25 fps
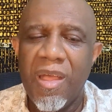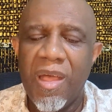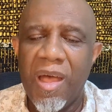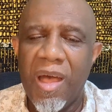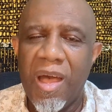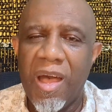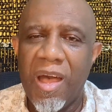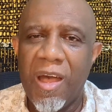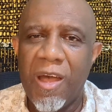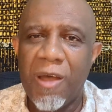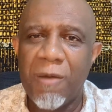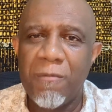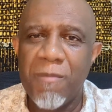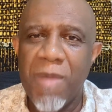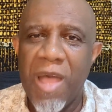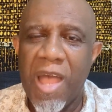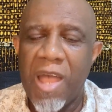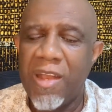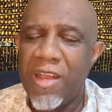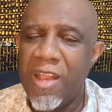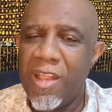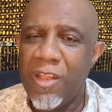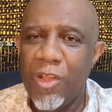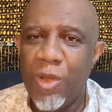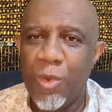
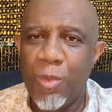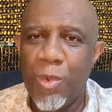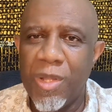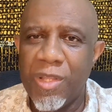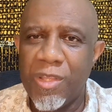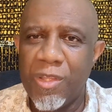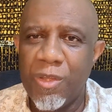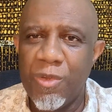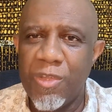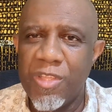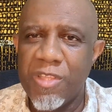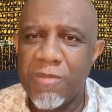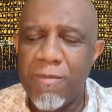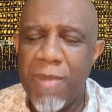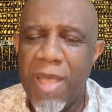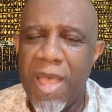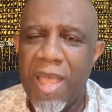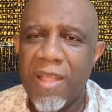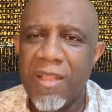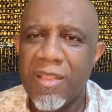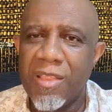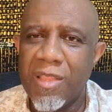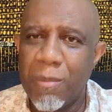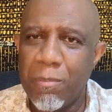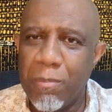I didn't know what to
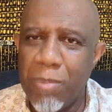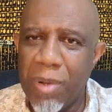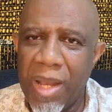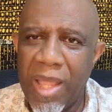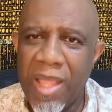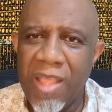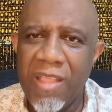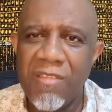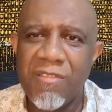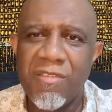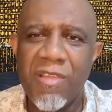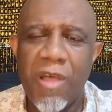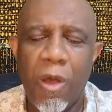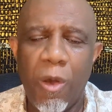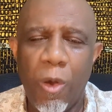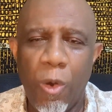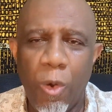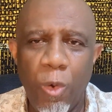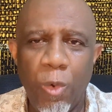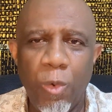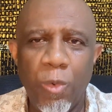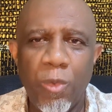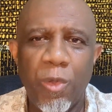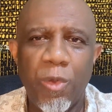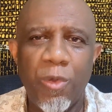expect. The planes are
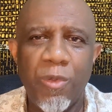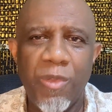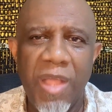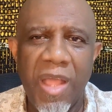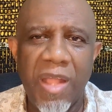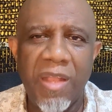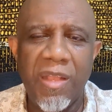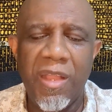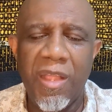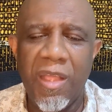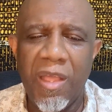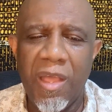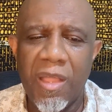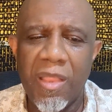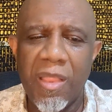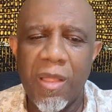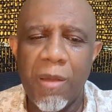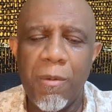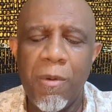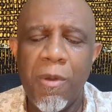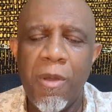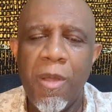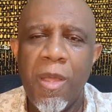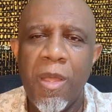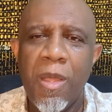older than the
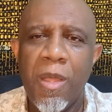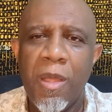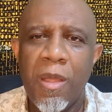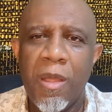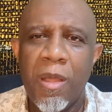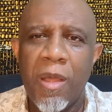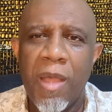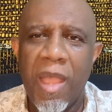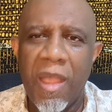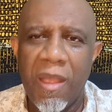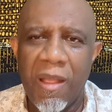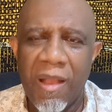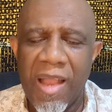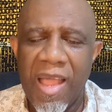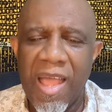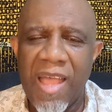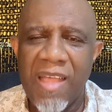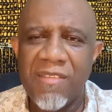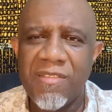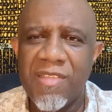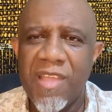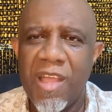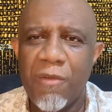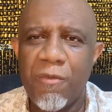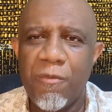other
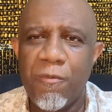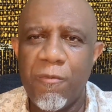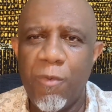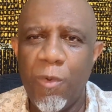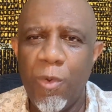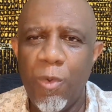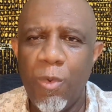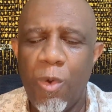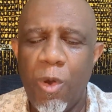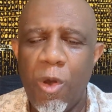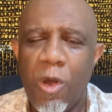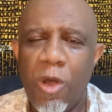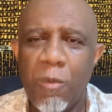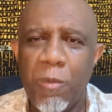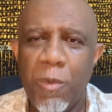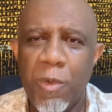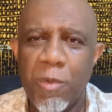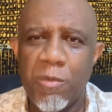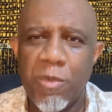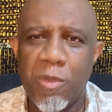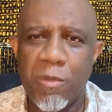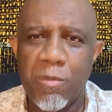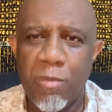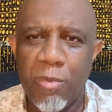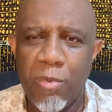airlines I flew on,
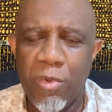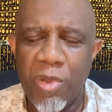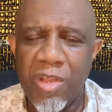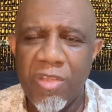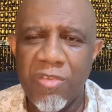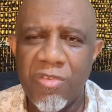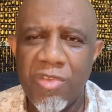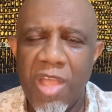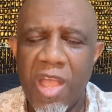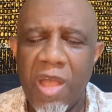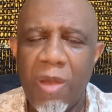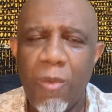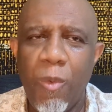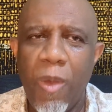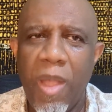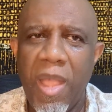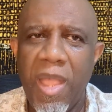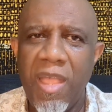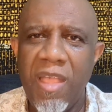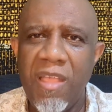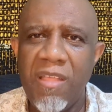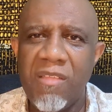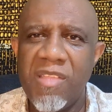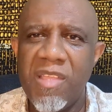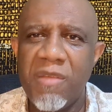which was British
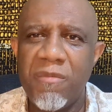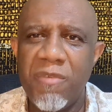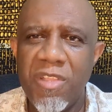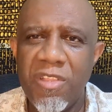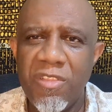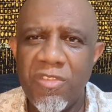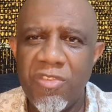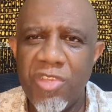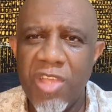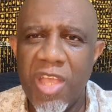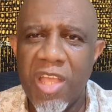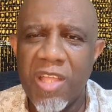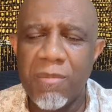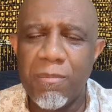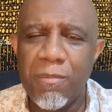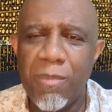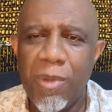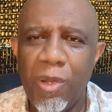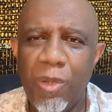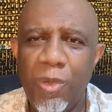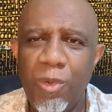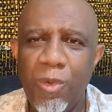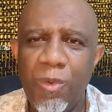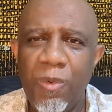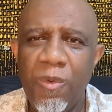Airways, even
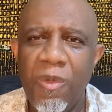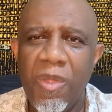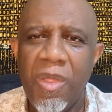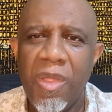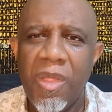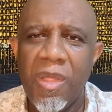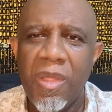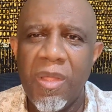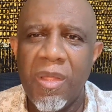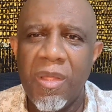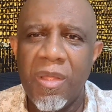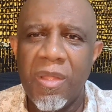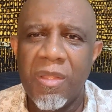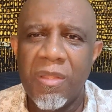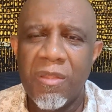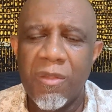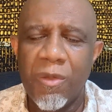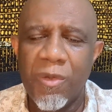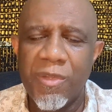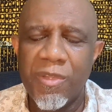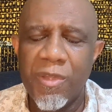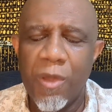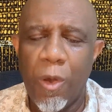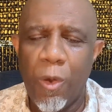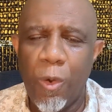JetBlue. So
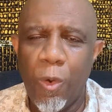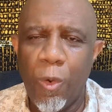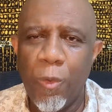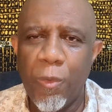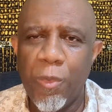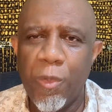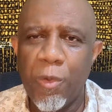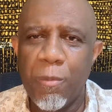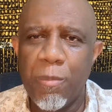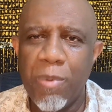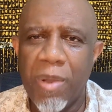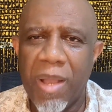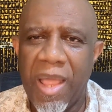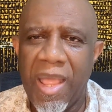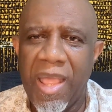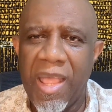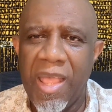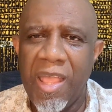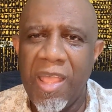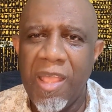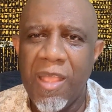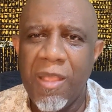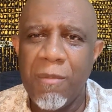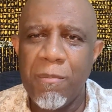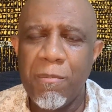it's an older
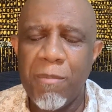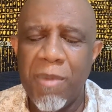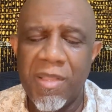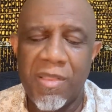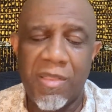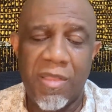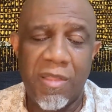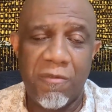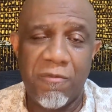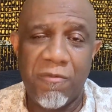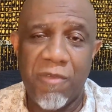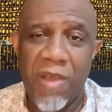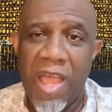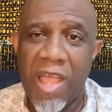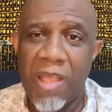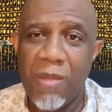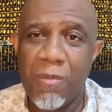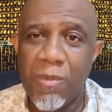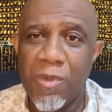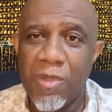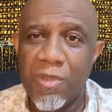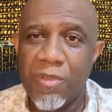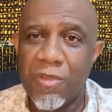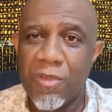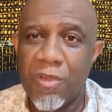plane, but the flight
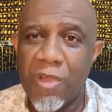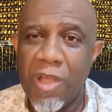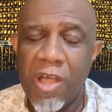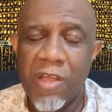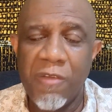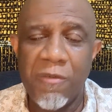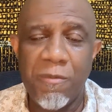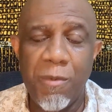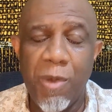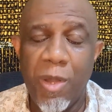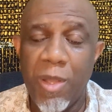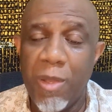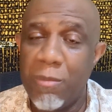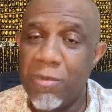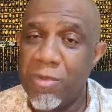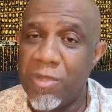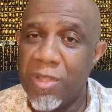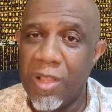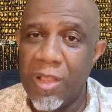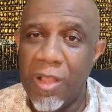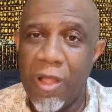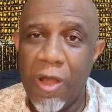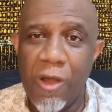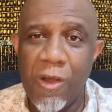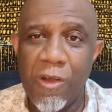was comfortable. It was a
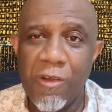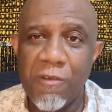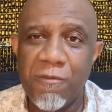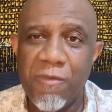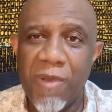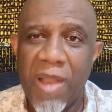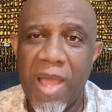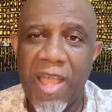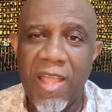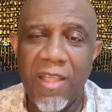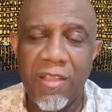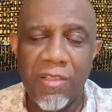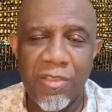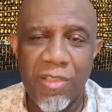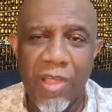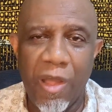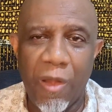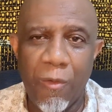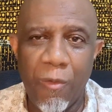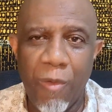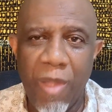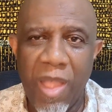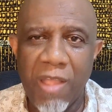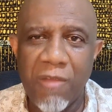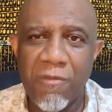long flight,
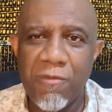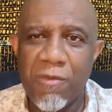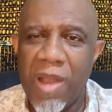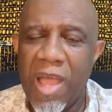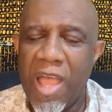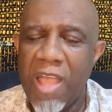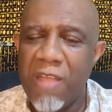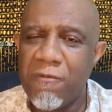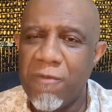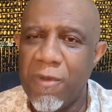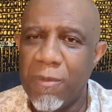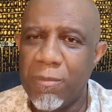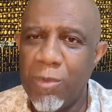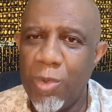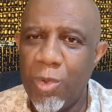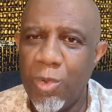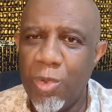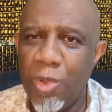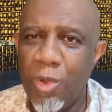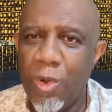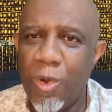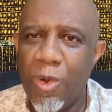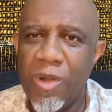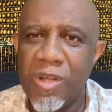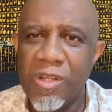direct flight from New
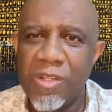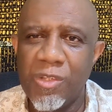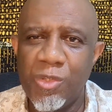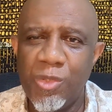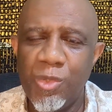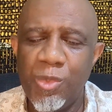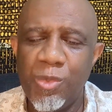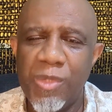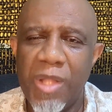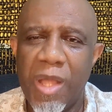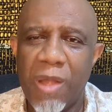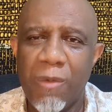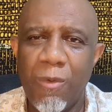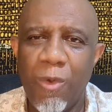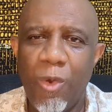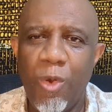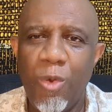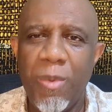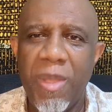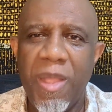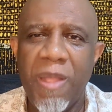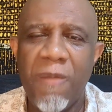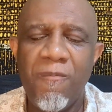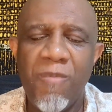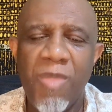York to
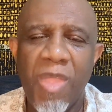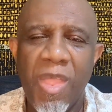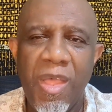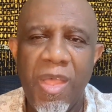Nairobi,